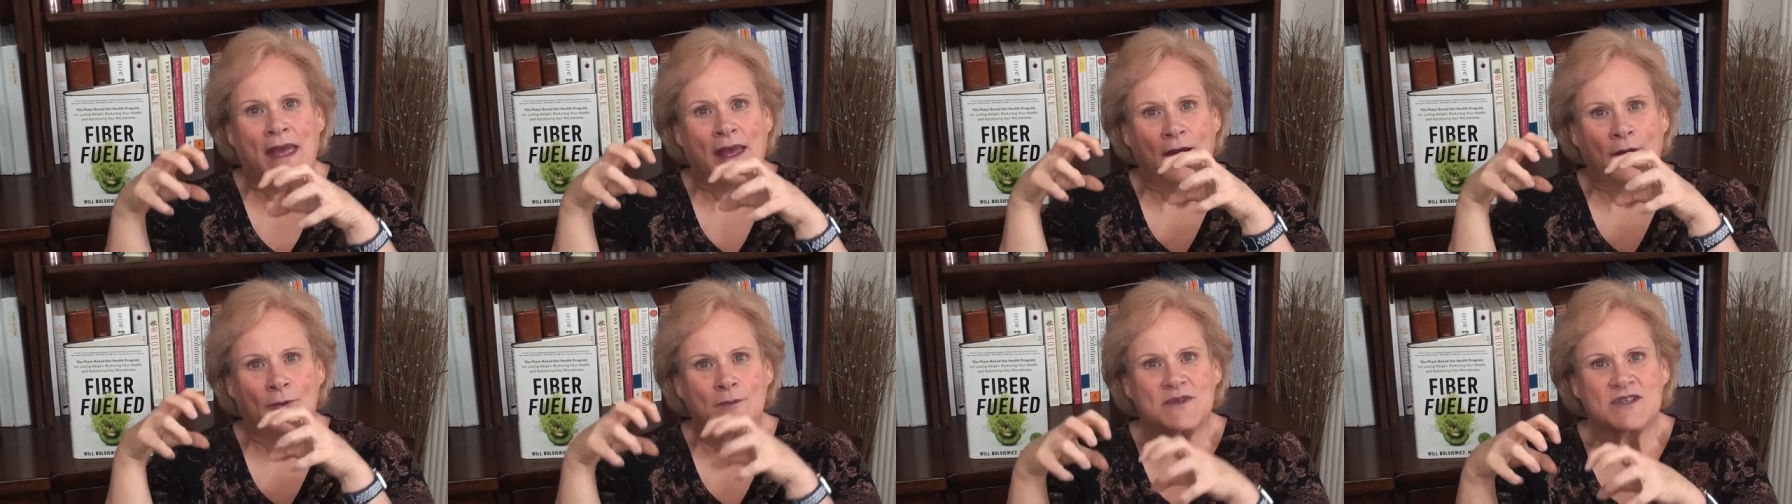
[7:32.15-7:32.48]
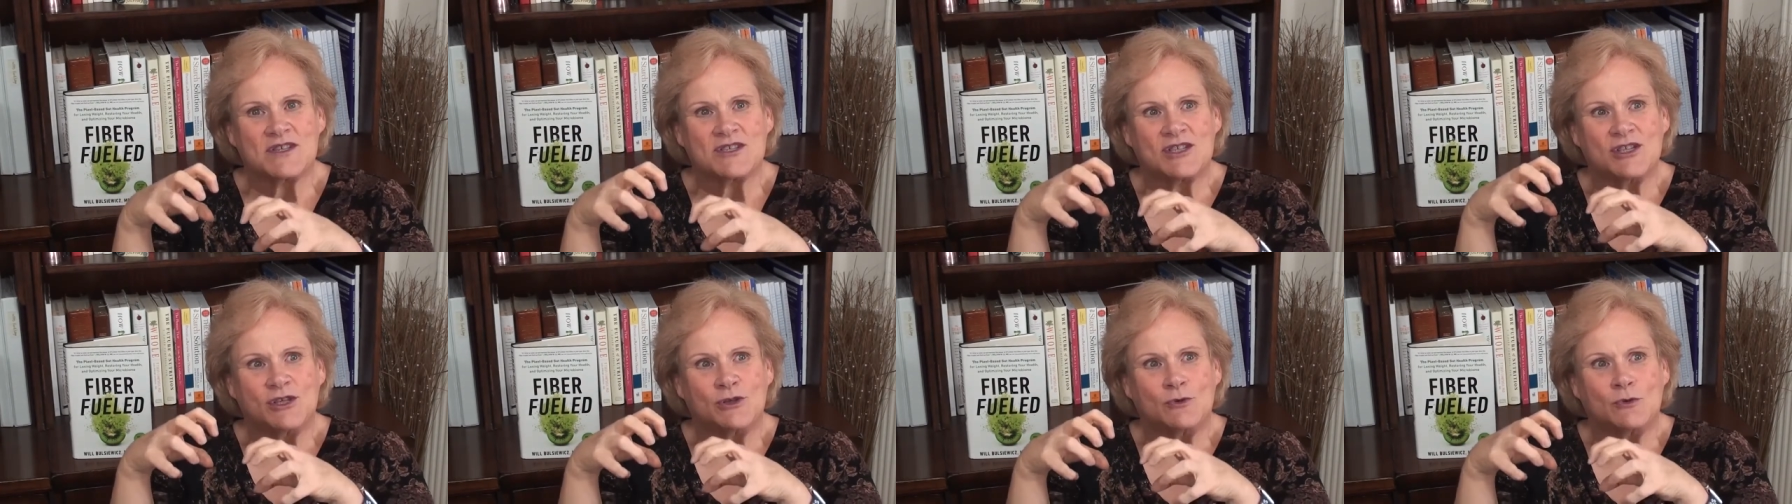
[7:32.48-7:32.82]

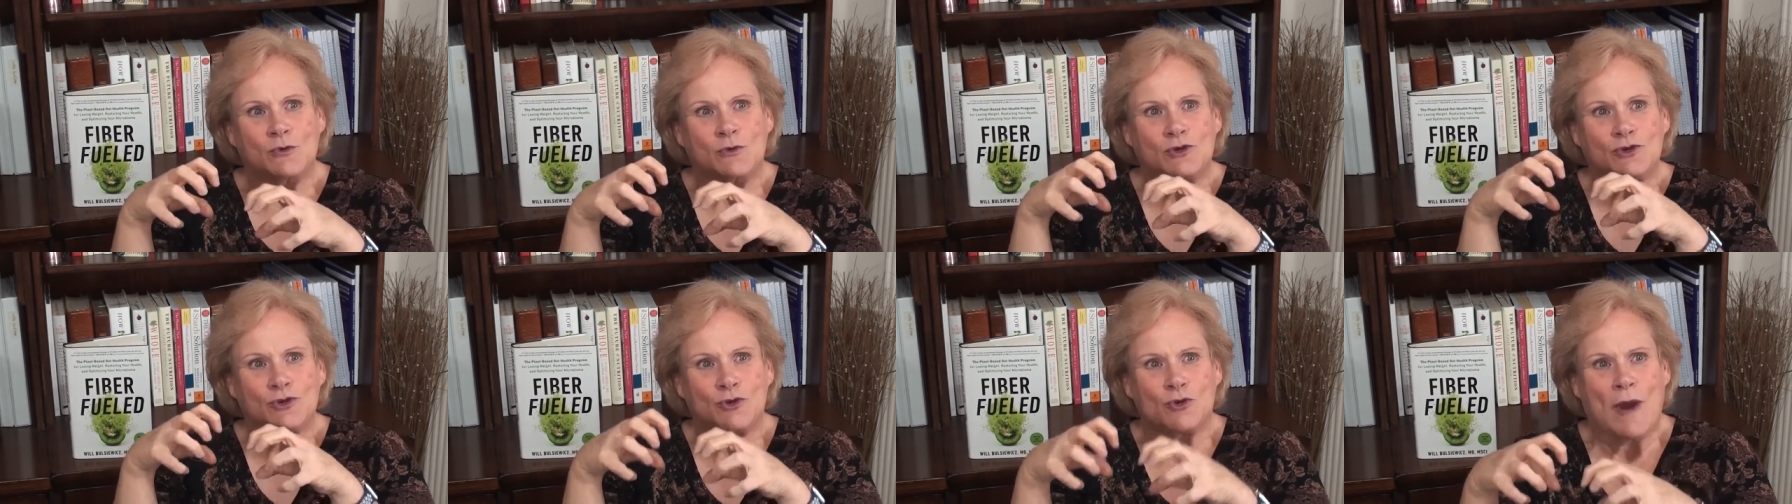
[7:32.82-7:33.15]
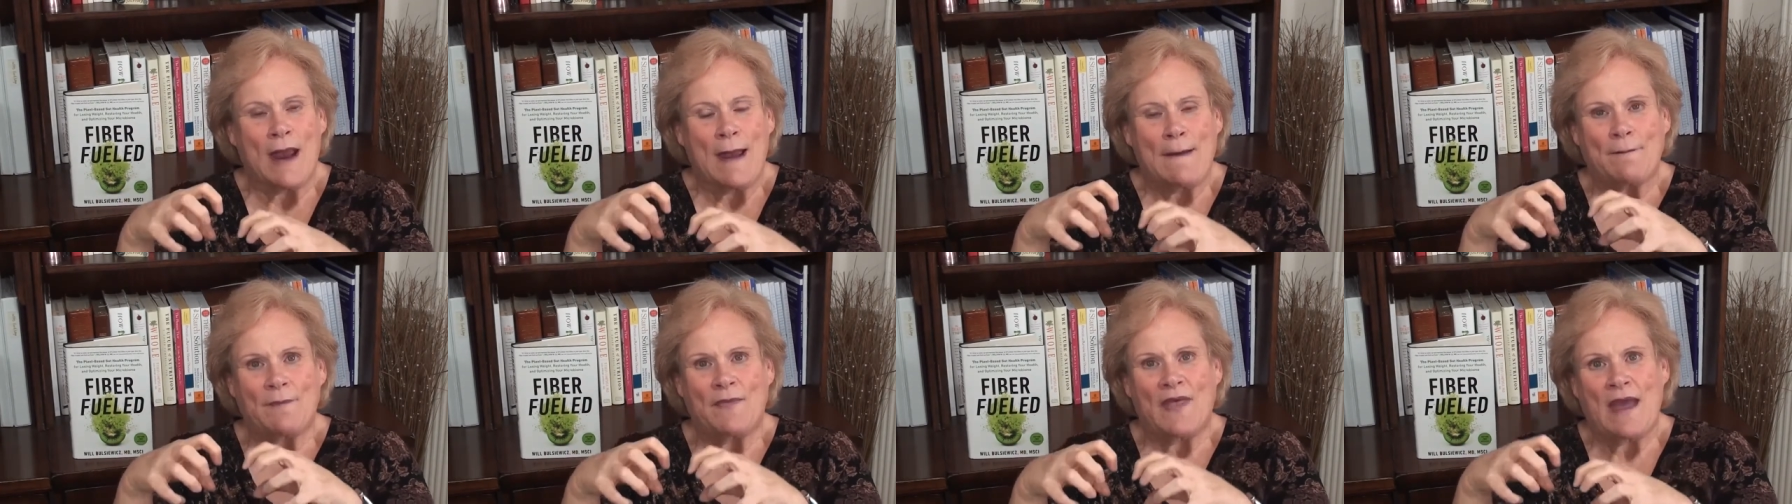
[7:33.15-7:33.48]
helps to
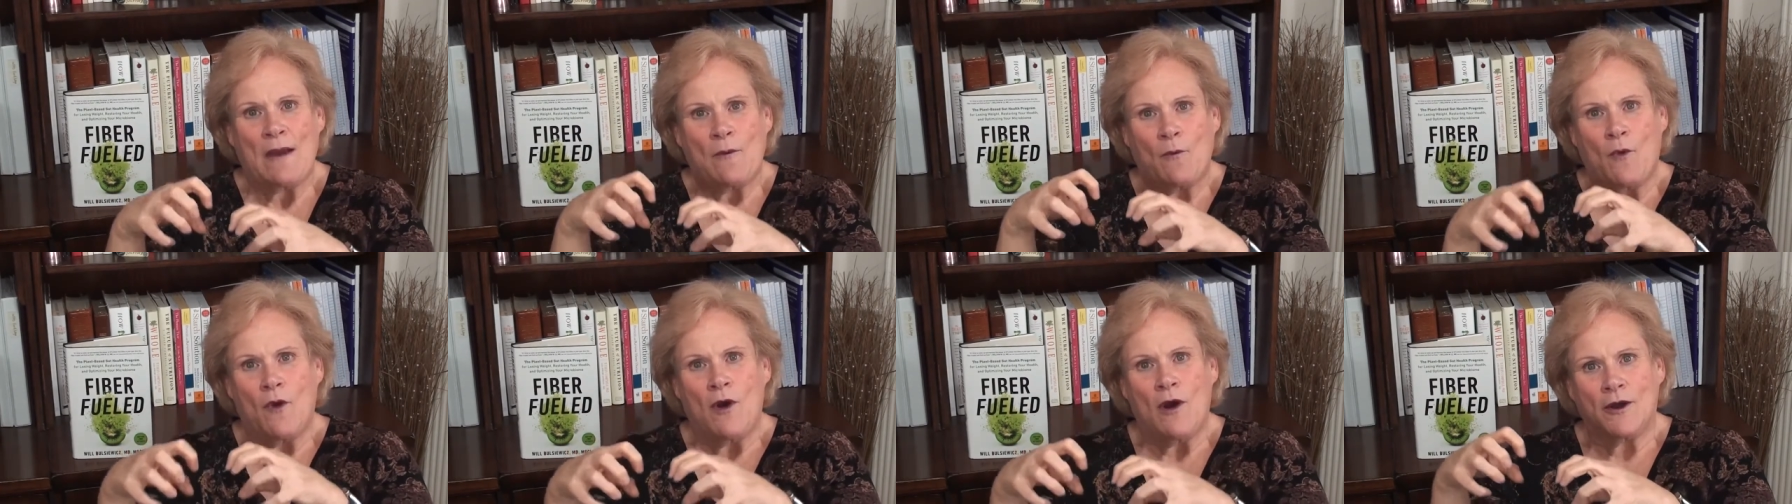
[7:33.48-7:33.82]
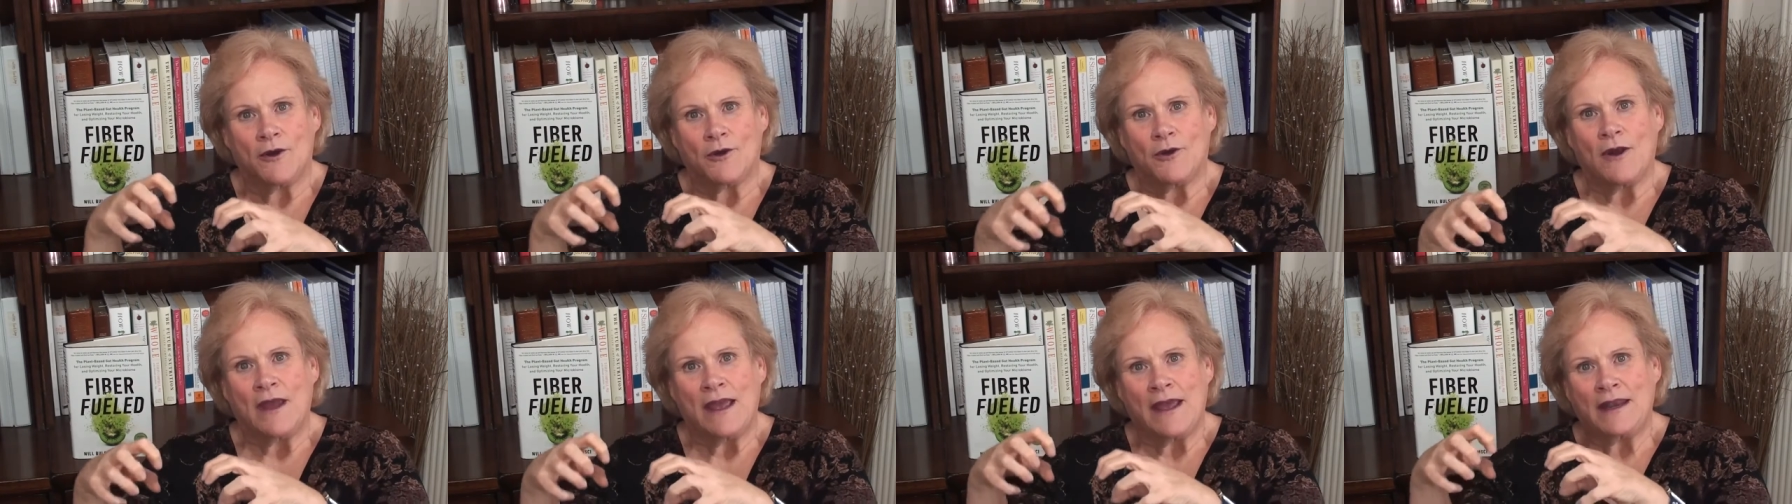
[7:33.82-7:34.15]
trap that
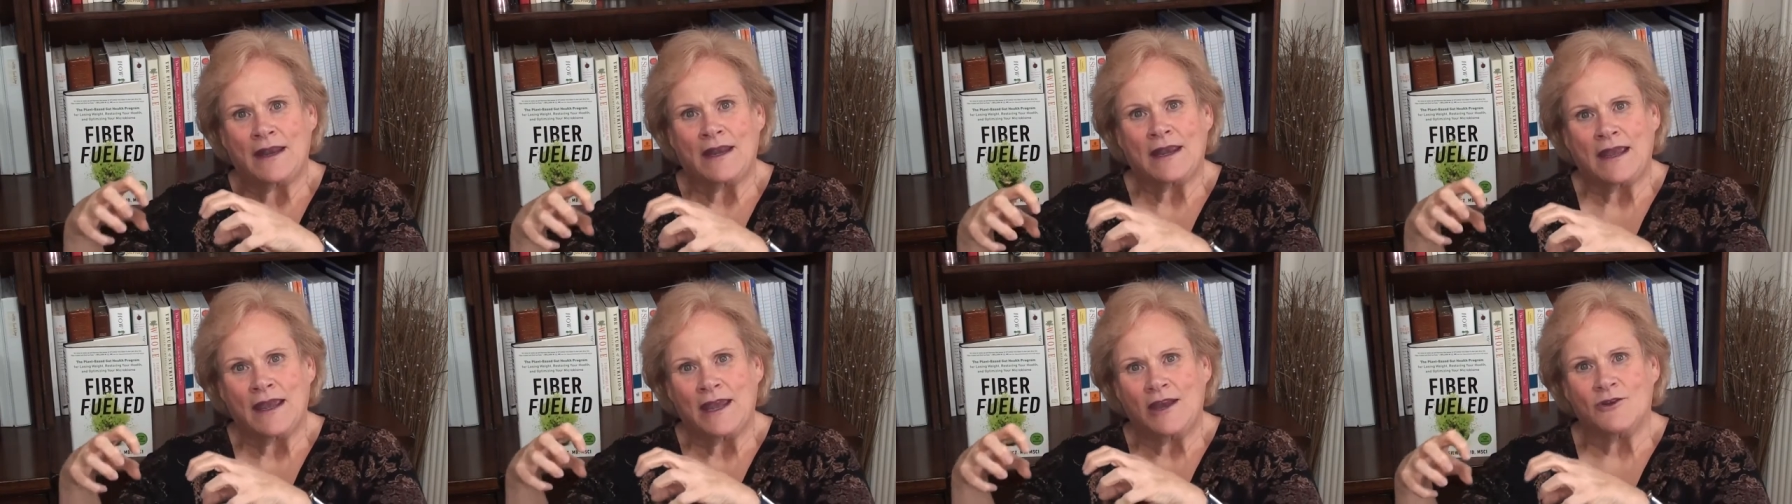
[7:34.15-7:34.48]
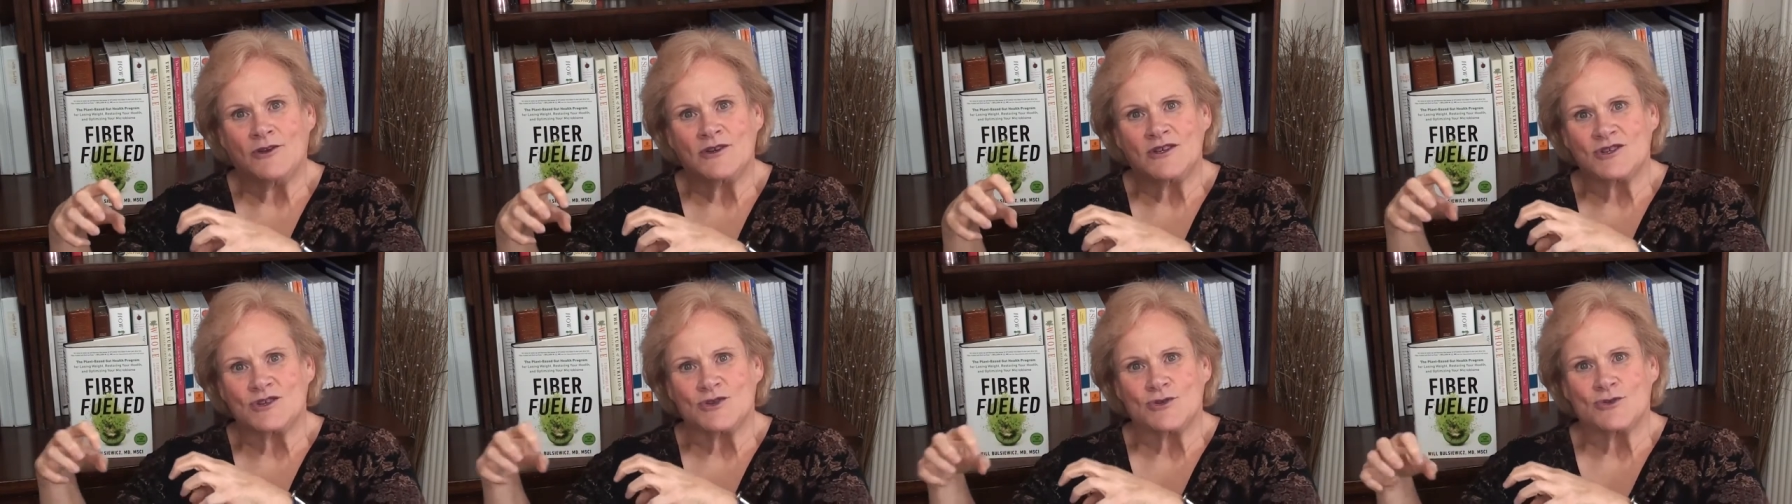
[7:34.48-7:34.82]
water and it
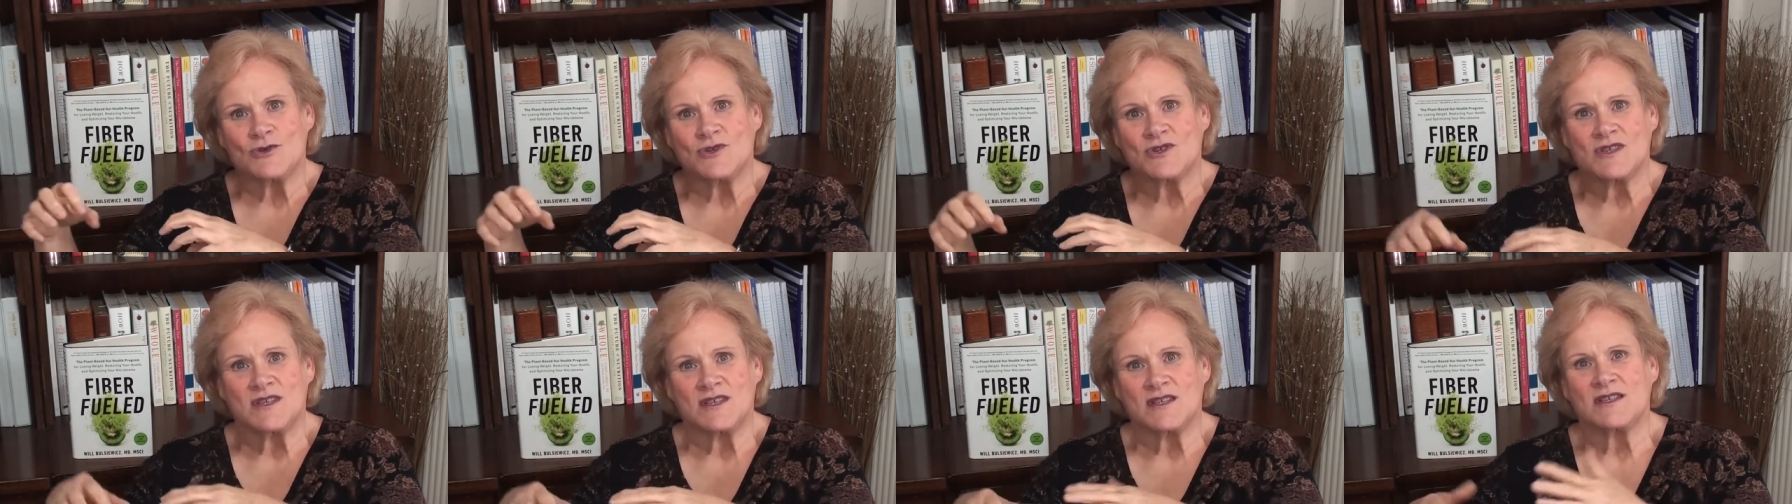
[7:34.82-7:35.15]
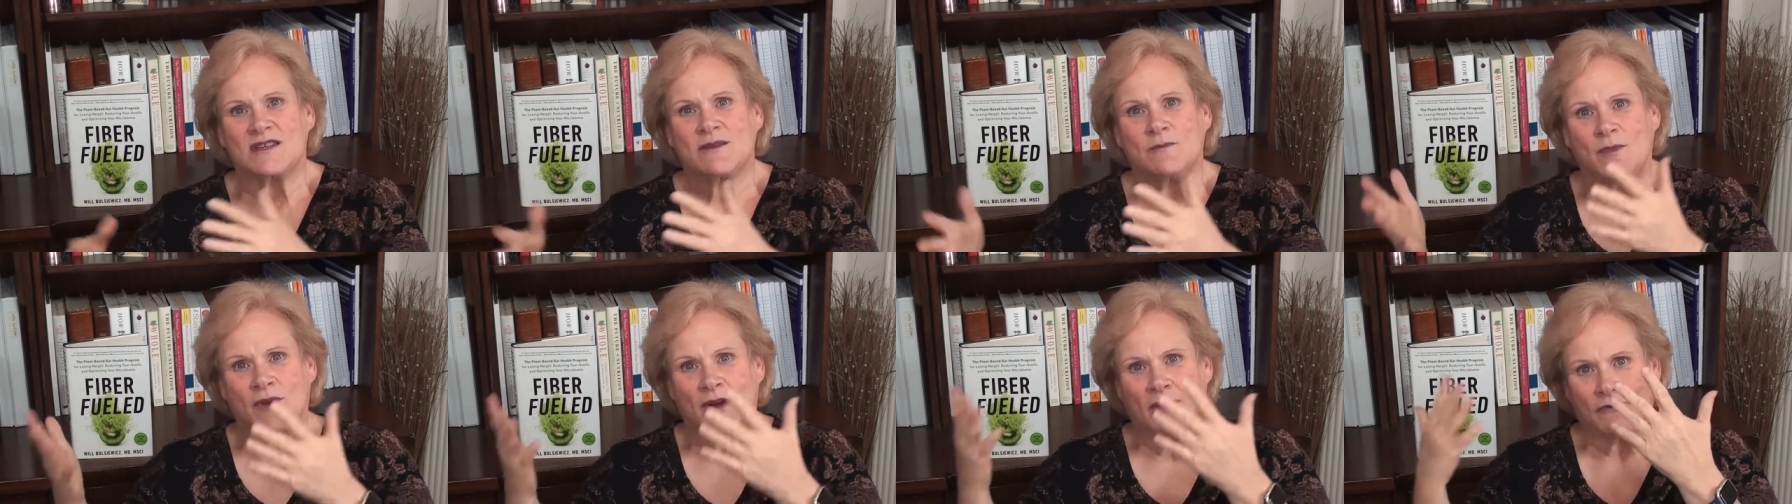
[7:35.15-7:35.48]
carries through the system.